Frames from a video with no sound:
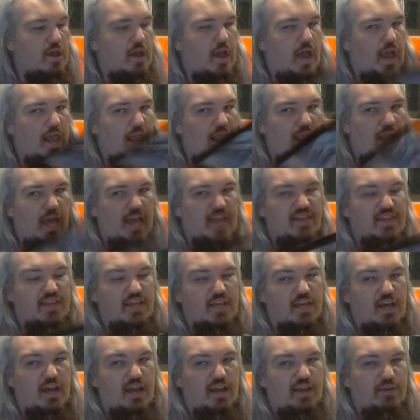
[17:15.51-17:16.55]
I like the
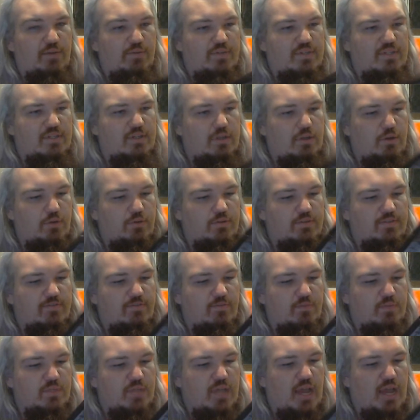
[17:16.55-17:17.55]
guy who has clones of him.